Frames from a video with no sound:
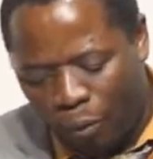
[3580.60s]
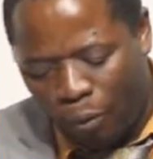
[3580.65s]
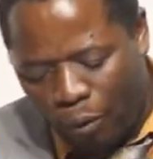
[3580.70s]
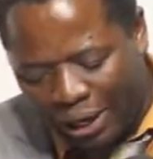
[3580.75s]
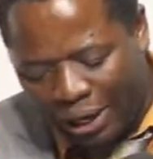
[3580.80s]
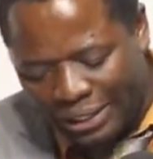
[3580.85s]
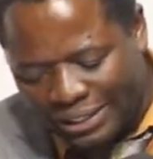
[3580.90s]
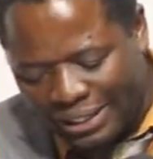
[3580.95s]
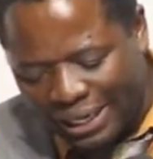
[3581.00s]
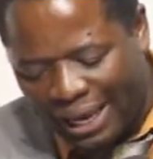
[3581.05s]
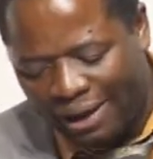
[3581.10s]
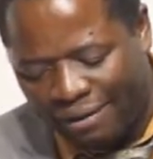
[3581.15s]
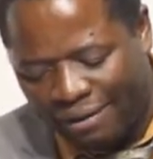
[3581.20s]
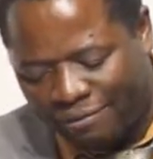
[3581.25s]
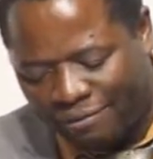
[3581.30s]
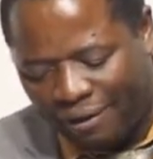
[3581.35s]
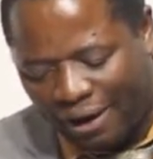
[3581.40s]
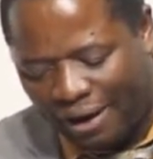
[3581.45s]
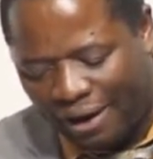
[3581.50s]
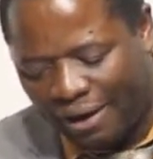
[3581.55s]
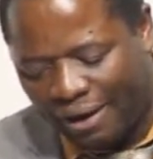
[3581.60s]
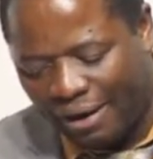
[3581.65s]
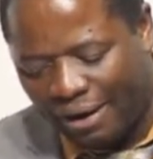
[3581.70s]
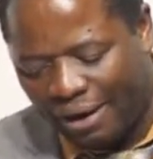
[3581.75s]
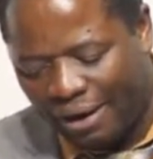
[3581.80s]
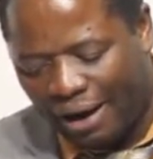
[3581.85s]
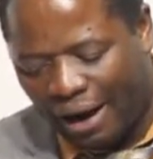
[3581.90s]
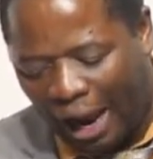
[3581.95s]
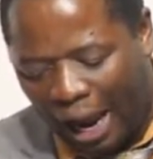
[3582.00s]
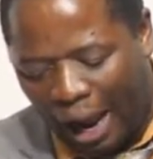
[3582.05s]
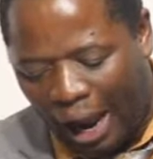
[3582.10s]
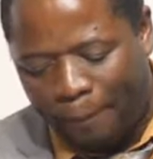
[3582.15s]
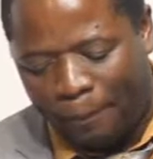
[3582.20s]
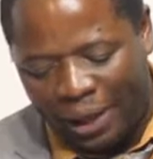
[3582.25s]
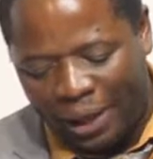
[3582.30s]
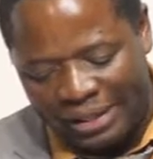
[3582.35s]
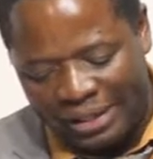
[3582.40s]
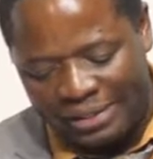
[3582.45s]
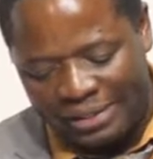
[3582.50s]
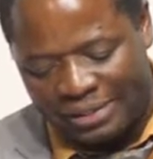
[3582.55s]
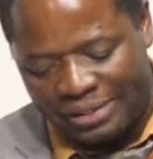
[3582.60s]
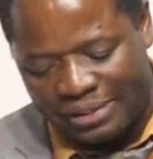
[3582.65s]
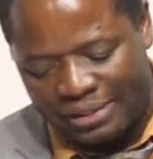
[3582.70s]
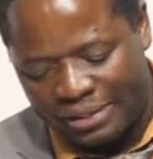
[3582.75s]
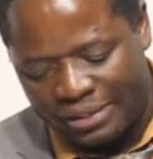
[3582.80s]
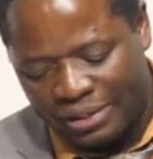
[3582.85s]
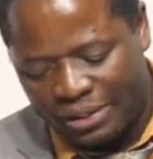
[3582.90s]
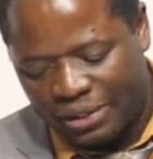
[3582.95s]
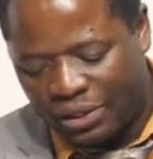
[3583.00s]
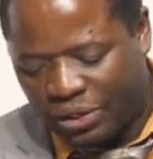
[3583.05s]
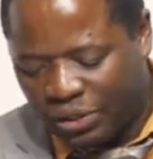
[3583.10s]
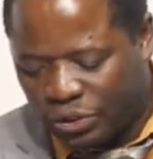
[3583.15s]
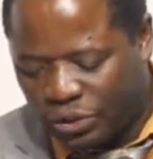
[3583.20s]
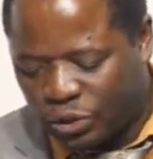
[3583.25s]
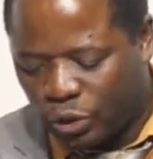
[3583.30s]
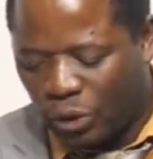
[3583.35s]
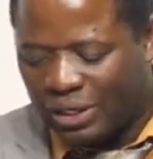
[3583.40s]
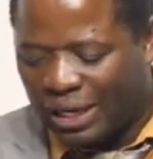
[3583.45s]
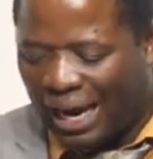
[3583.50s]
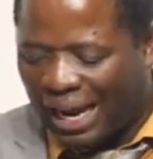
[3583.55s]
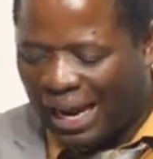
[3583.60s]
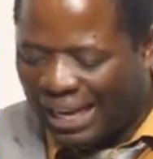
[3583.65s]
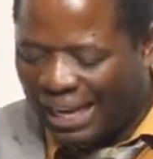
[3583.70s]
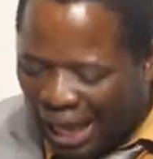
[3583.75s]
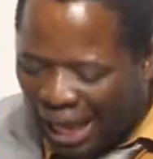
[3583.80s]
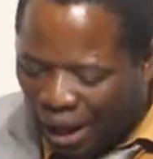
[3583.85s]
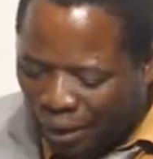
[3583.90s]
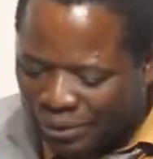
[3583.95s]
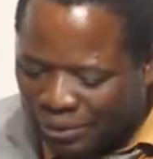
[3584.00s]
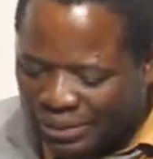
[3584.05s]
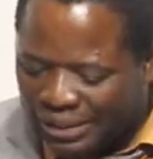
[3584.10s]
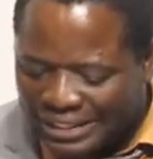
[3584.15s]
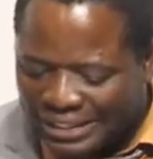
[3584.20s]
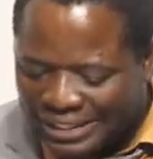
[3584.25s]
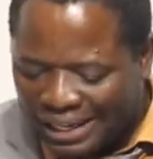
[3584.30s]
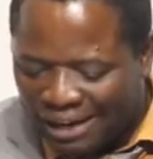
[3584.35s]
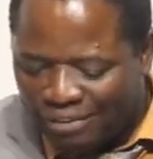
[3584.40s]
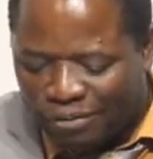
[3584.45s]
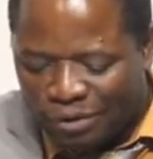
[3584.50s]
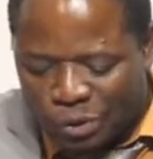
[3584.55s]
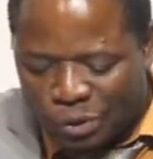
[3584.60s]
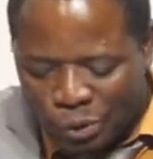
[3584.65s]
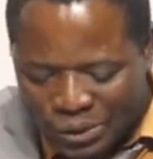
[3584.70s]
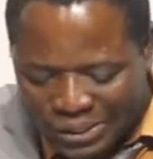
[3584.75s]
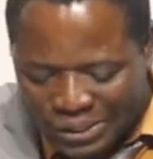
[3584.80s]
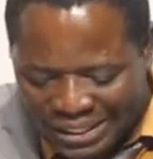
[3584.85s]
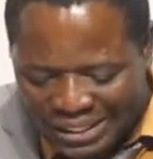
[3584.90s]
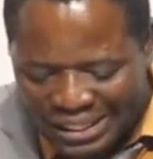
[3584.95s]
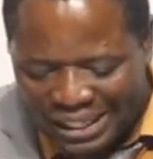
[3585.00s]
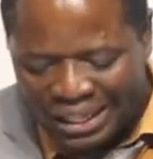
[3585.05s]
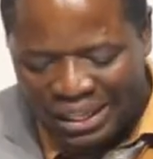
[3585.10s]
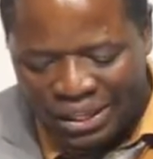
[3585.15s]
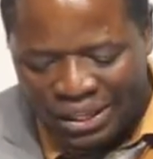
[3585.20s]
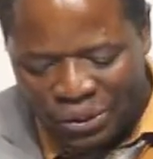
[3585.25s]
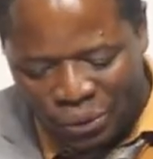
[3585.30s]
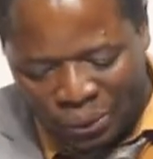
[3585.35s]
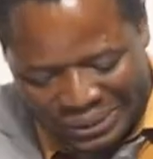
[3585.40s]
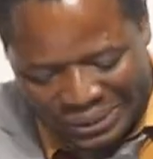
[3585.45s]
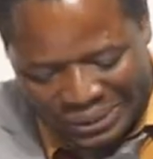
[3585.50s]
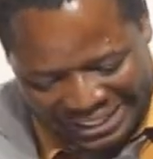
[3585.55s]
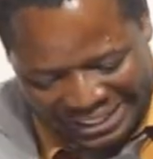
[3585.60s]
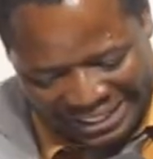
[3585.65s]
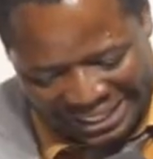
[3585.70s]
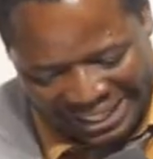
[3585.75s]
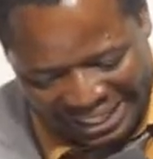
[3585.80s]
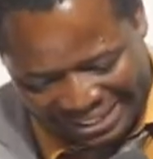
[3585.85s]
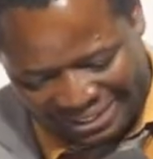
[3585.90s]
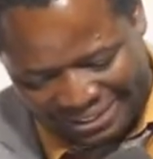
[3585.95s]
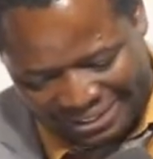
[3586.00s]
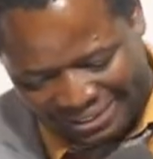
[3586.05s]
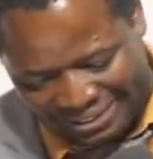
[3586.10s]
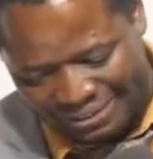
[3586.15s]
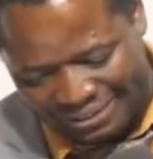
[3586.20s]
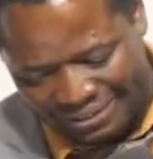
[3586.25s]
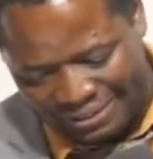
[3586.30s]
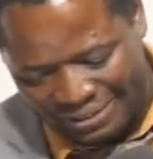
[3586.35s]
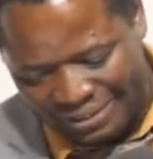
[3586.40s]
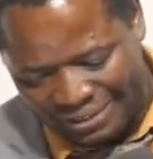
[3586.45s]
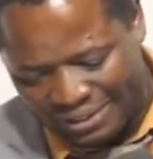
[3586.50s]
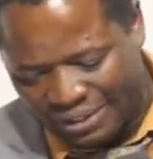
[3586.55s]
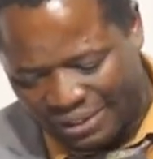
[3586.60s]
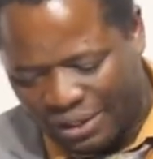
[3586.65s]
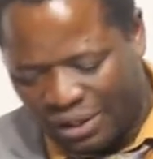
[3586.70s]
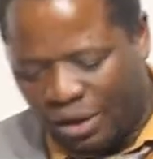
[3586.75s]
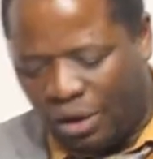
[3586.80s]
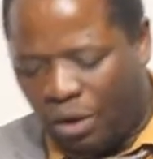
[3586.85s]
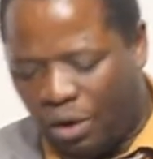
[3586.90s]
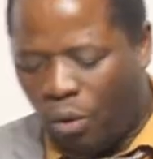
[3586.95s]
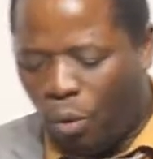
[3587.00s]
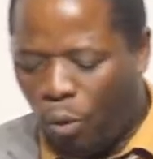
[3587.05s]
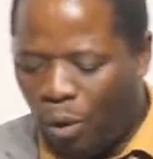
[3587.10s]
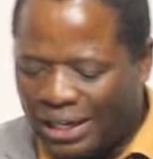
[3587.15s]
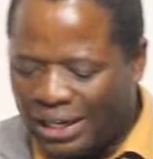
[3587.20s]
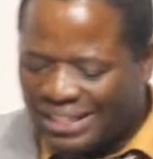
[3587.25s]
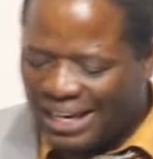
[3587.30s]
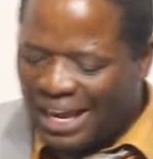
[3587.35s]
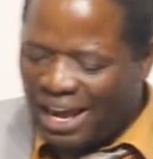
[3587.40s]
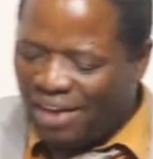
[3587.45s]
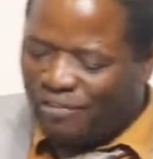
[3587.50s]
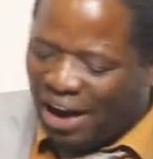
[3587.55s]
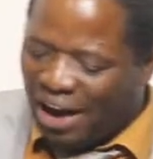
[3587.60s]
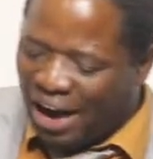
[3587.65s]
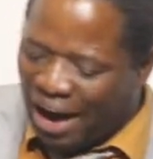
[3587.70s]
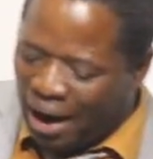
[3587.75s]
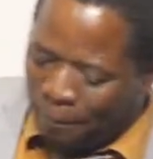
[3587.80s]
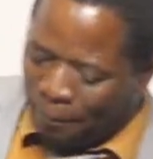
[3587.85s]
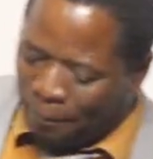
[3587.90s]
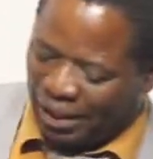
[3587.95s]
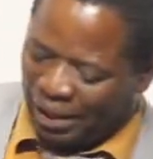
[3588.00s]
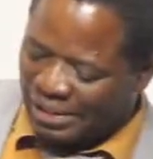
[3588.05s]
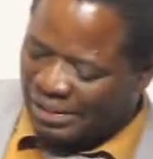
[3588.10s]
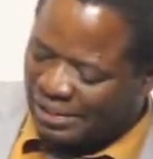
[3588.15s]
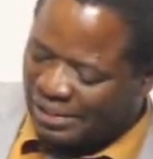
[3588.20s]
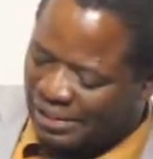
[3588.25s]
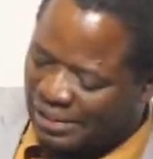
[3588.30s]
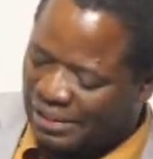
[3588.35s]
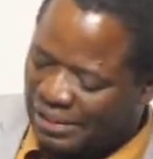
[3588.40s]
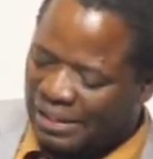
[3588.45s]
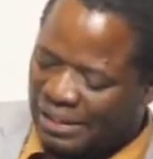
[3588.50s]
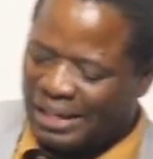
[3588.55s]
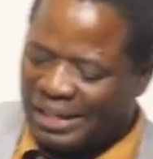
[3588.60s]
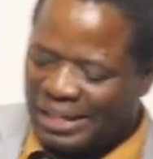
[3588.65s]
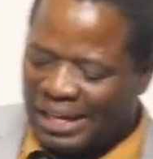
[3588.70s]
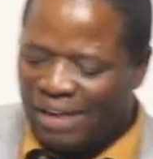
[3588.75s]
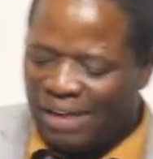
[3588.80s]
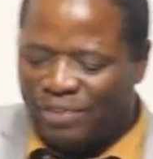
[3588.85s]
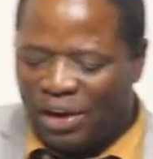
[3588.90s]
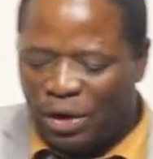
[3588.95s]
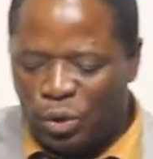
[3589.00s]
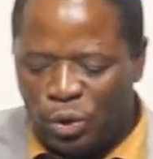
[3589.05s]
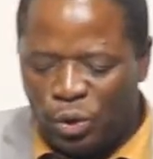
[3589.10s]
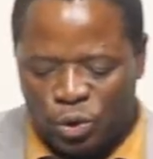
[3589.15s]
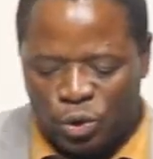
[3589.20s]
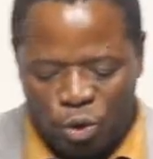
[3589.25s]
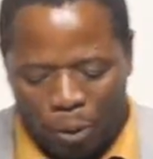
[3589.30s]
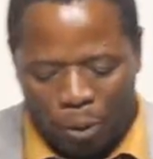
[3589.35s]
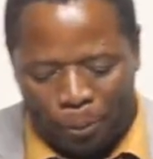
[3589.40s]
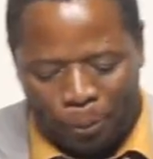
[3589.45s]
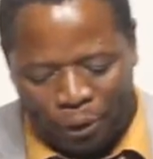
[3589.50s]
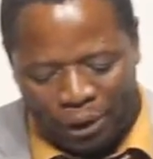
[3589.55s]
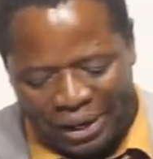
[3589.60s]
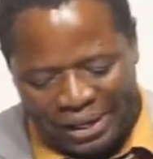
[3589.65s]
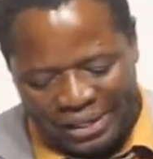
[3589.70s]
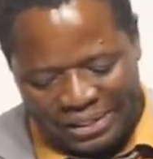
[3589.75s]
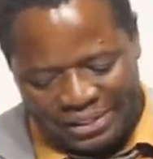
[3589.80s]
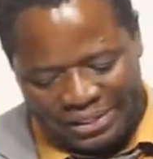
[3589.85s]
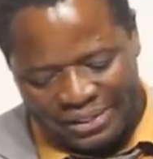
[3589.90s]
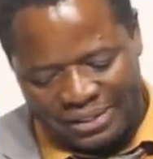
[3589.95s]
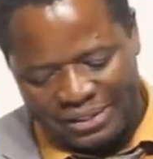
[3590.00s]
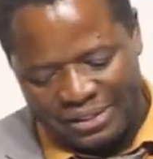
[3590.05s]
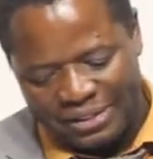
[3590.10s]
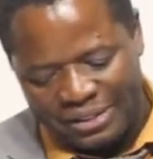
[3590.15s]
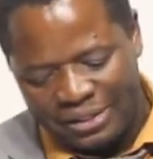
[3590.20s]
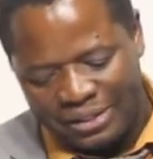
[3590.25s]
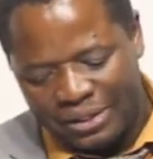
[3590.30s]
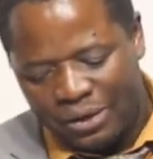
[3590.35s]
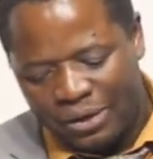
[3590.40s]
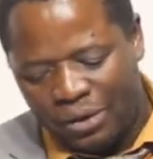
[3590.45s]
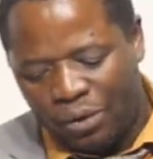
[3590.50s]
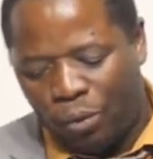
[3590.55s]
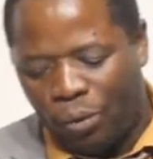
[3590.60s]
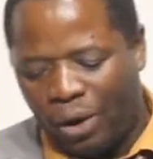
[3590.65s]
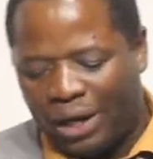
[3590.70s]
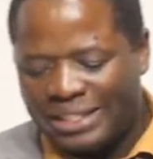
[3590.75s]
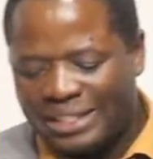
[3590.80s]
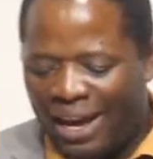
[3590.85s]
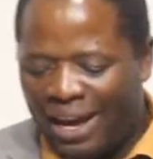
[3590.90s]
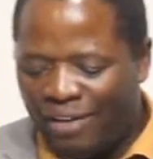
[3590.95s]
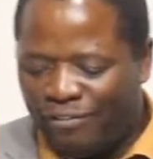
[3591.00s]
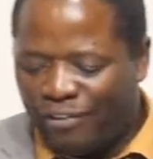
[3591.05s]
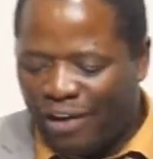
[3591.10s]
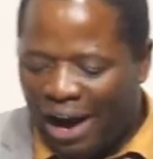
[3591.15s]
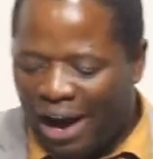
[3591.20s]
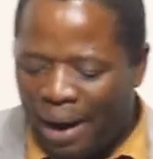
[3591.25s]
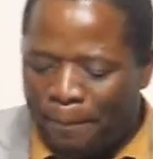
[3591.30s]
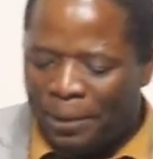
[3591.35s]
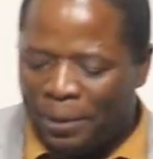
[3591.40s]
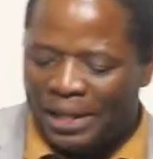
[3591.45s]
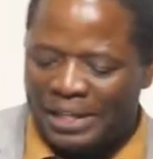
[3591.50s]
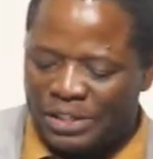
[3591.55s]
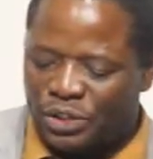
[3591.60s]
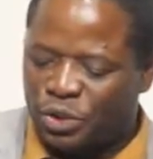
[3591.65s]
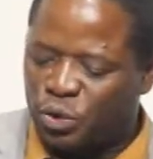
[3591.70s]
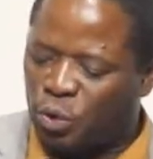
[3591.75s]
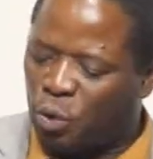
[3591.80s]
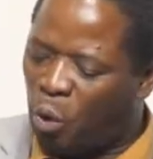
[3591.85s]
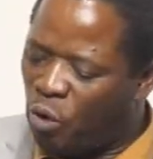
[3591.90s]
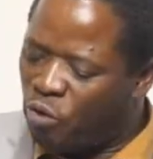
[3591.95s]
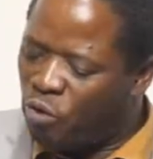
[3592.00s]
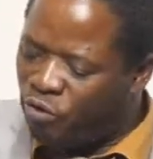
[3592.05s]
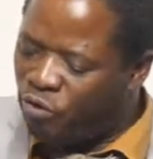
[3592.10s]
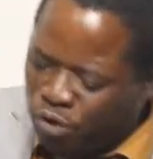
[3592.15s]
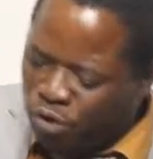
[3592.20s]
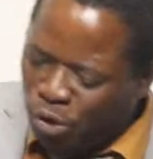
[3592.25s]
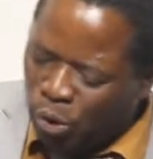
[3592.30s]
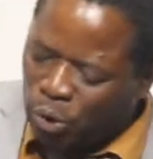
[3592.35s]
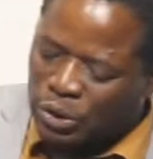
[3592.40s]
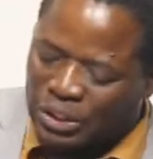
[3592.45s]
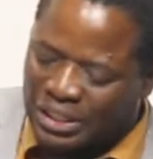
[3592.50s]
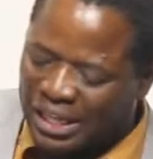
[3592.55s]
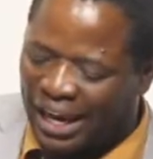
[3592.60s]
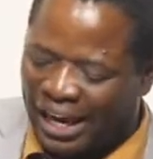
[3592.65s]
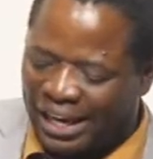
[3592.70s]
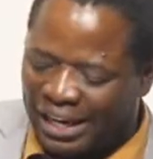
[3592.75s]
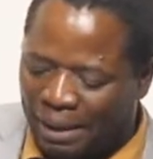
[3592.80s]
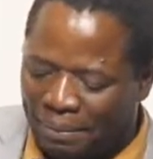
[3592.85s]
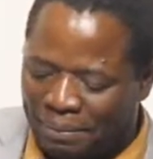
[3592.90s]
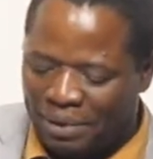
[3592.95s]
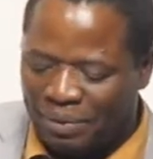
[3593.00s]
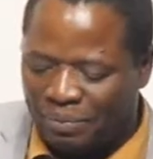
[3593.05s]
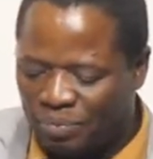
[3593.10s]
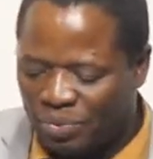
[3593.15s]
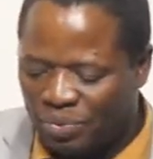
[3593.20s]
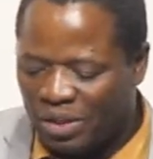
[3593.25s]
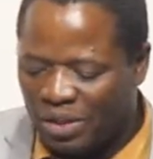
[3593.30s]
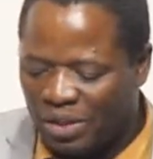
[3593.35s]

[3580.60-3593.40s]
Whatever happens, don't allow the devil to see your tears. Whatever happens, never lose your praise. Whatever happens, confuse the enemy.